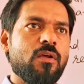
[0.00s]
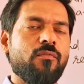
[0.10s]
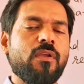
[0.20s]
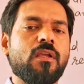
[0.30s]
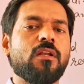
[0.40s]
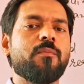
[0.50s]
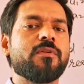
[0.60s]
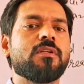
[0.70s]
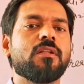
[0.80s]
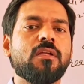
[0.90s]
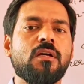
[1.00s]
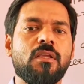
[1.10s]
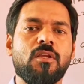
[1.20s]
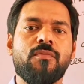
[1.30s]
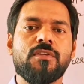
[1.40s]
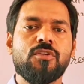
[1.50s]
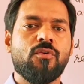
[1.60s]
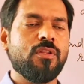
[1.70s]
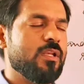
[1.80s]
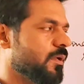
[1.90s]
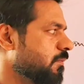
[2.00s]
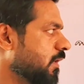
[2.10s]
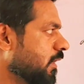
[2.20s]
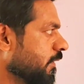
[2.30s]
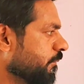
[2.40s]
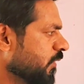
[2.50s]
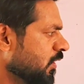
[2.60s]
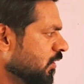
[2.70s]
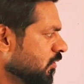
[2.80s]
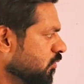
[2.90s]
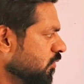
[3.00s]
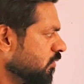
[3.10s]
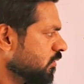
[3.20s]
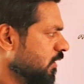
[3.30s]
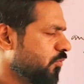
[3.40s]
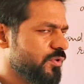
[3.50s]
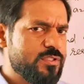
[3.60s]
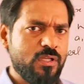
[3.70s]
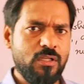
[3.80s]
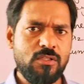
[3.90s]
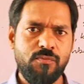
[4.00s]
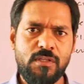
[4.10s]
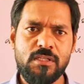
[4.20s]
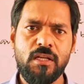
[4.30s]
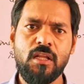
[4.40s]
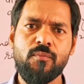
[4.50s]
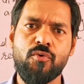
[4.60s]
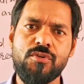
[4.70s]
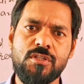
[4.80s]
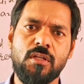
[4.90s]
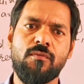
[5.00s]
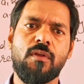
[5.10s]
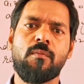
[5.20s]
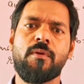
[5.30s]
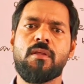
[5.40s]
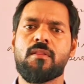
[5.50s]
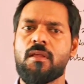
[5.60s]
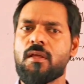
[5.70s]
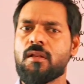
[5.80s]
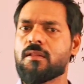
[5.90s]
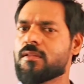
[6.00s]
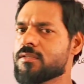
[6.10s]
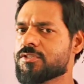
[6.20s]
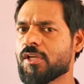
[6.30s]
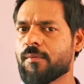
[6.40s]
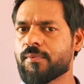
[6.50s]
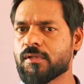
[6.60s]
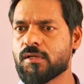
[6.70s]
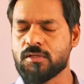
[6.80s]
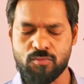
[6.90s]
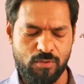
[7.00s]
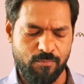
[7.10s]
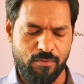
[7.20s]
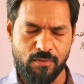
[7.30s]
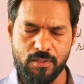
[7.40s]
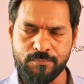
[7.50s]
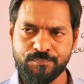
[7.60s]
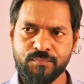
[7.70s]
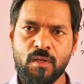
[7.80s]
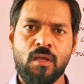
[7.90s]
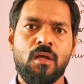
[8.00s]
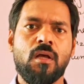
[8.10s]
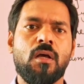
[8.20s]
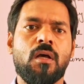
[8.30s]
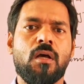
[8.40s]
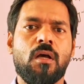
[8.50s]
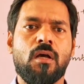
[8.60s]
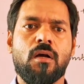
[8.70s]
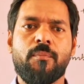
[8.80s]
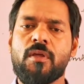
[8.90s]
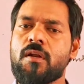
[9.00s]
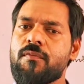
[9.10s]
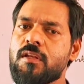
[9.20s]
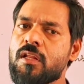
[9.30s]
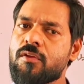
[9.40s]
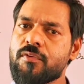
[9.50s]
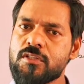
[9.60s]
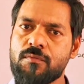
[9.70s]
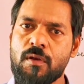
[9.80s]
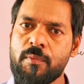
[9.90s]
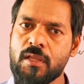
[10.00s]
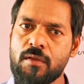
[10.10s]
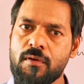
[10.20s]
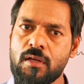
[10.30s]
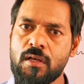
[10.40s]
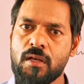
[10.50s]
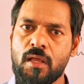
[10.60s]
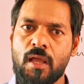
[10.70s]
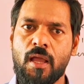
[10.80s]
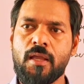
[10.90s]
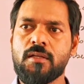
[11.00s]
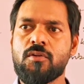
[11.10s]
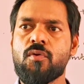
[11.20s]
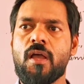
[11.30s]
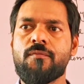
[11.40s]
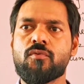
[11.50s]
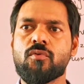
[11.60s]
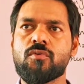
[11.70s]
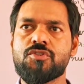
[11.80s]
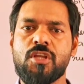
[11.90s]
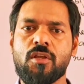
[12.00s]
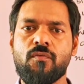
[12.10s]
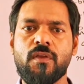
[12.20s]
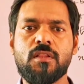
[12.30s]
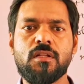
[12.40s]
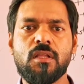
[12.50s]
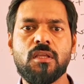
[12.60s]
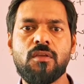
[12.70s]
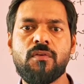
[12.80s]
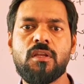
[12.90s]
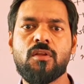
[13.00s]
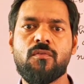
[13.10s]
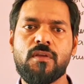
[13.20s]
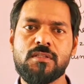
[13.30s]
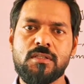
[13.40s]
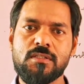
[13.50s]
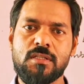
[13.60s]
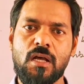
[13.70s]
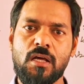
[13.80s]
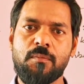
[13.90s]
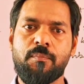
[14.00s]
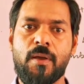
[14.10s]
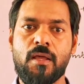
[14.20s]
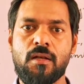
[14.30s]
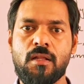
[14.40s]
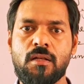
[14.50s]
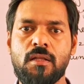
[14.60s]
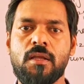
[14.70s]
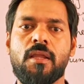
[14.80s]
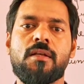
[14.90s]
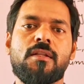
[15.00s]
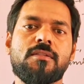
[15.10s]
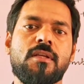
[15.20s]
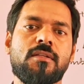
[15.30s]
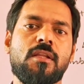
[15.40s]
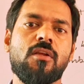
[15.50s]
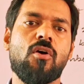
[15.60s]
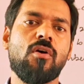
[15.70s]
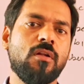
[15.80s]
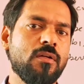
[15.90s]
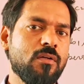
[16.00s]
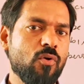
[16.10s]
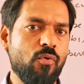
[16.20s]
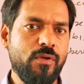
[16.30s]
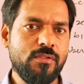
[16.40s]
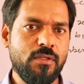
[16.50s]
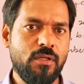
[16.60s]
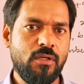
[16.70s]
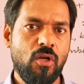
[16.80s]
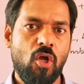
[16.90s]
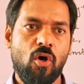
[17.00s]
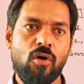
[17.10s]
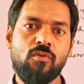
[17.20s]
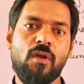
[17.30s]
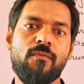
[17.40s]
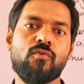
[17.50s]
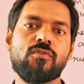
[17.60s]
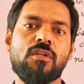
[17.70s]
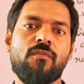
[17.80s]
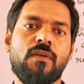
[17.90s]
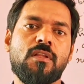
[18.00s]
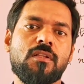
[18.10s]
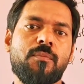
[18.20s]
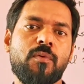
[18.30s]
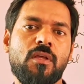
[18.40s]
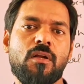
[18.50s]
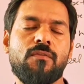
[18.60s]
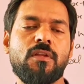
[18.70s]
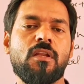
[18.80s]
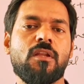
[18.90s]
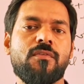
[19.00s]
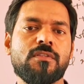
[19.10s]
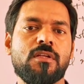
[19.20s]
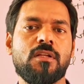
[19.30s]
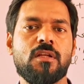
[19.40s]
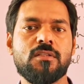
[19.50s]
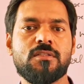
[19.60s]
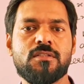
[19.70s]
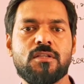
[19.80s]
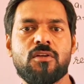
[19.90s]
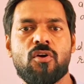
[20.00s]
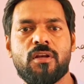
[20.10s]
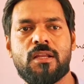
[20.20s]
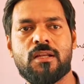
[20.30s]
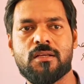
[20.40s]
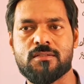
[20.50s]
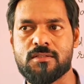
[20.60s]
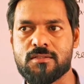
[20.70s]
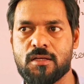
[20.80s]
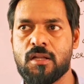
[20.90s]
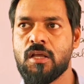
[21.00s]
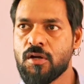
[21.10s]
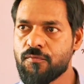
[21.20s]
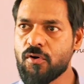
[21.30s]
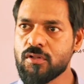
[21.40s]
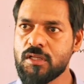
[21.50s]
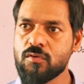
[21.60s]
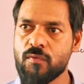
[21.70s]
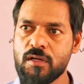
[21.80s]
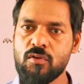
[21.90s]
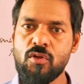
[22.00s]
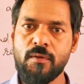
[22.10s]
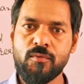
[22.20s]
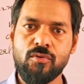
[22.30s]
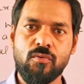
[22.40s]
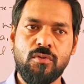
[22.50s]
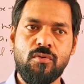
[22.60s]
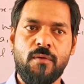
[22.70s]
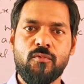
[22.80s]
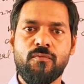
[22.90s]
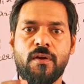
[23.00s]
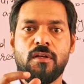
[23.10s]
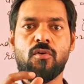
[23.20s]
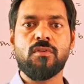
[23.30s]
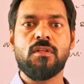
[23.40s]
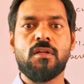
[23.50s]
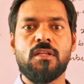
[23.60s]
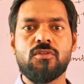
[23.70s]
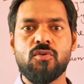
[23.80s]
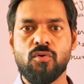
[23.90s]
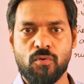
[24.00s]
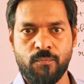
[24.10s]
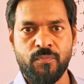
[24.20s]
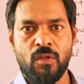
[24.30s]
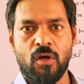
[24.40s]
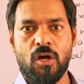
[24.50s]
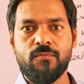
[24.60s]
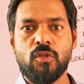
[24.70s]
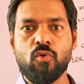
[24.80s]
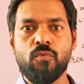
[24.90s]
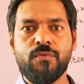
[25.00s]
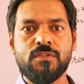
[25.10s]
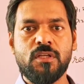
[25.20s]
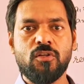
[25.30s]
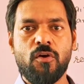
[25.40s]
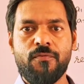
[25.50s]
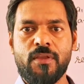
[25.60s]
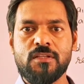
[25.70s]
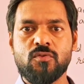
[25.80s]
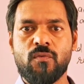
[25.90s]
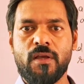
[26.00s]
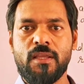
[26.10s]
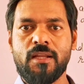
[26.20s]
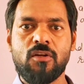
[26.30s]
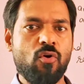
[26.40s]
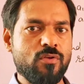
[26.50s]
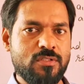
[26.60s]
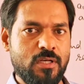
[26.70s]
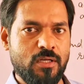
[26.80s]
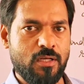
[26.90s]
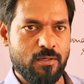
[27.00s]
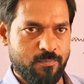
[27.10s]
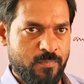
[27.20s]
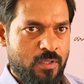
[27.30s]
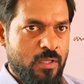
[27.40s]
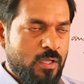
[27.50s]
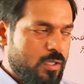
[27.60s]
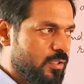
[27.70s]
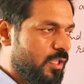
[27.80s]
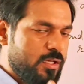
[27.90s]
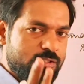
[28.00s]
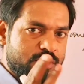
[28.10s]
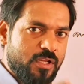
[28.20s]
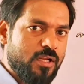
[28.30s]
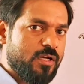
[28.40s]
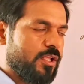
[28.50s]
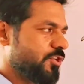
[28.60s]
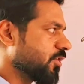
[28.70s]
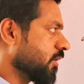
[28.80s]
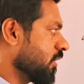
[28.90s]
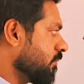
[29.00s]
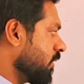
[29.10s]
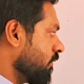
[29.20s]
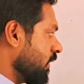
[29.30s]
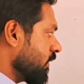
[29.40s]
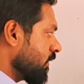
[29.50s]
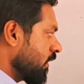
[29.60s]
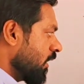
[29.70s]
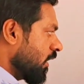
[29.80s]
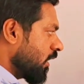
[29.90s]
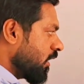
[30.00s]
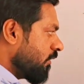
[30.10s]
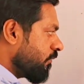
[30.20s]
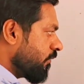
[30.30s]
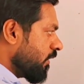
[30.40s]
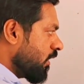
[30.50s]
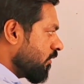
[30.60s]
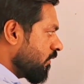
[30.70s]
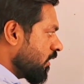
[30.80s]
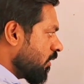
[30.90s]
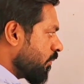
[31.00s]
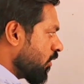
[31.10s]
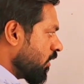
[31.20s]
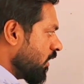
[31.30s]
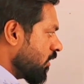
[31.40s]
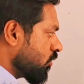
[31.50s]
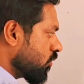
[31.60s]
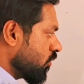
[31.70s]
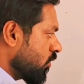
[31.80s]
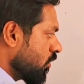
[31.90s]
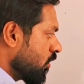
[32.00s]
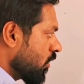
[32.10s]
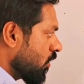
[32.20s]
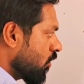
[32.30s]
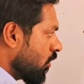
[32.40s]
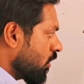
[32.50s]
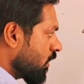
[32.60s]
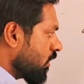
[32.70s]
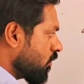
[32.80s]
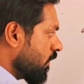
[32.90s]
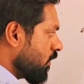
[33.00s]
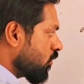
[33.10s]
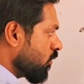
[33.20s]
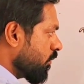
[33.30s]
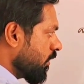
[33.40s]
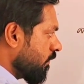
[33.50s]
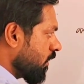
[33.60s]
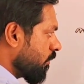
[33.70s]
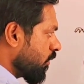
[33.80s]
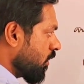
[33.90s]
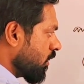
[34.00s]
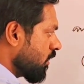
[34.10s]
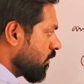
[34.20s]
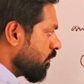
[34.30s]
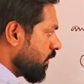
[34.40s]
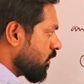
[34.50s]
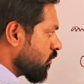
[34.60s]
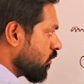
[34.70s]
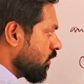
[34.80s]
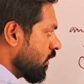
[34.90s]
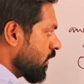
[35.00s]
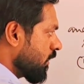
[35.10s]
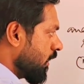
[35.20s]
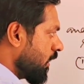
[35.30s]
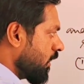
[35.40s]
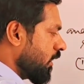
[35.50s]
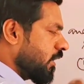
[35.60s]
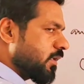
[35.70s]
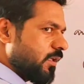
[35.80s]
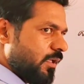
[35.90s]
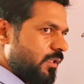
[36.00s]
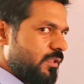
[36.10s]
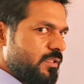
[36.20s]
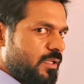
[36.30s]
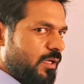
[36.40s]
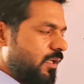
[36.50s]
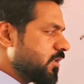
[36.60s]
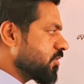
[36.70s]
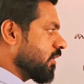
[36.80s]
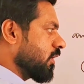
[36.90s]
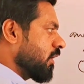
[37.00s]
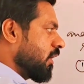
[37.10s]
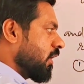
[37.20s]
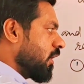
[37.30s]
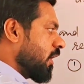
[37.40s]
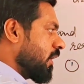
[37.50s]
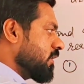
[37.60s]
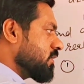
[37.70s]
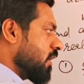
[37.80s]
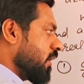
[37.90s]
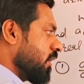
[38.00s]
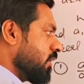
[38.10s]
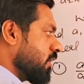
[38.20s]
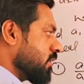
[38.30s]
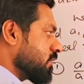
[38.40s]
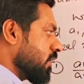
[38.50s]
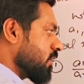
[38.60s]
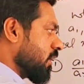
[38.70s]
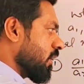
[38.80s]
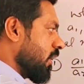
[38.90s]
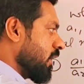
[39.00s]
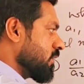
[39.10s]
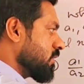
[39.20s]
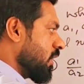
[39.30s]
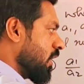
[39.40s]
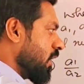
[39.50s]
we can represent the equation on the number line. So the question is, which kind of question will be there in this chapter? So number 1, pair of linear equation will be given and you have to check whether the given equations are parallel, intersecting or coincident, or you have to check whether the pair of linear equation is consistent or inconsistent. For that, what you have to do, you have to find out the ratio of the coefficient of x, y and constant term. There is 3 conditions. Number 1, if a1 upon a2 not equal to b1 upon b2, then in this condition lines are intersecting. If